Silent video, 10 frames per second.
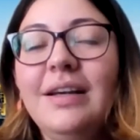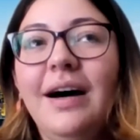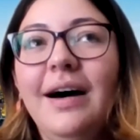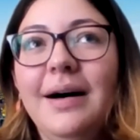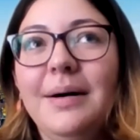
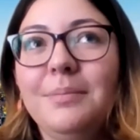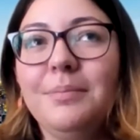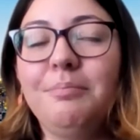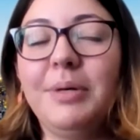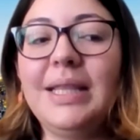
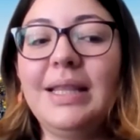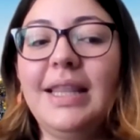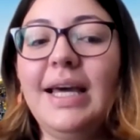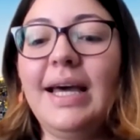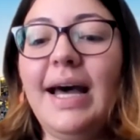But
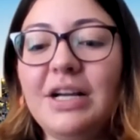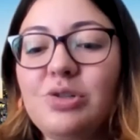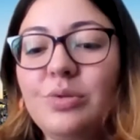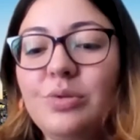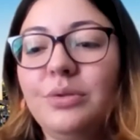the
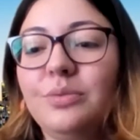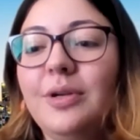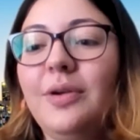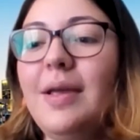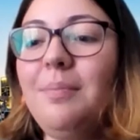actual
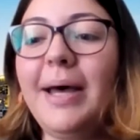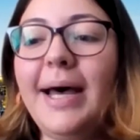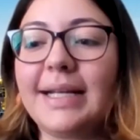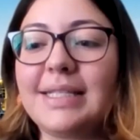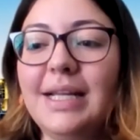real
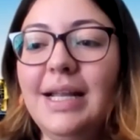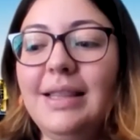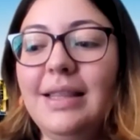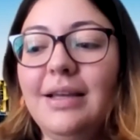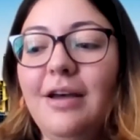impact
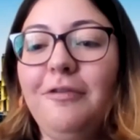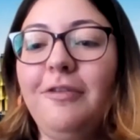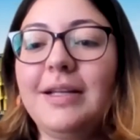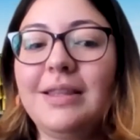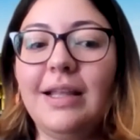and the
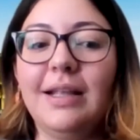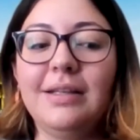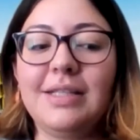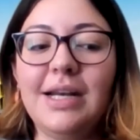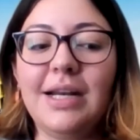effect that
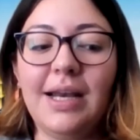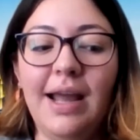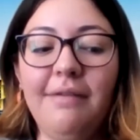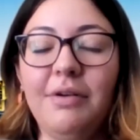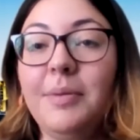data can
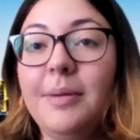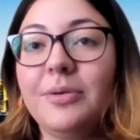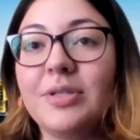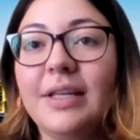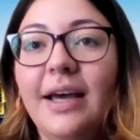have on
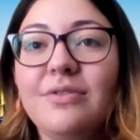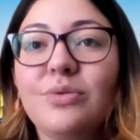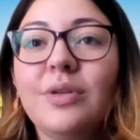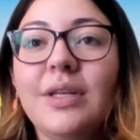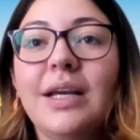people's lives
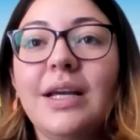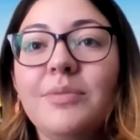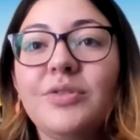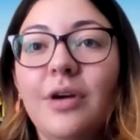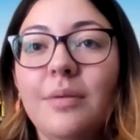really
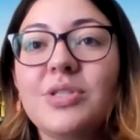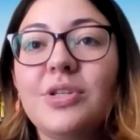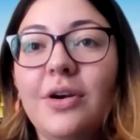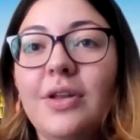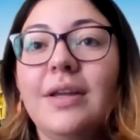comes from
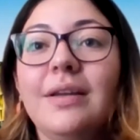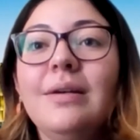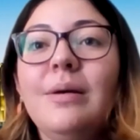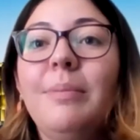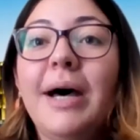starting
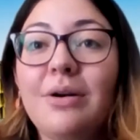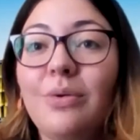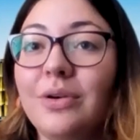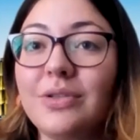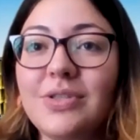
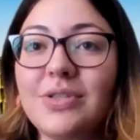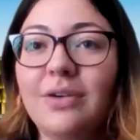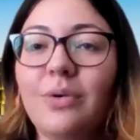backwards,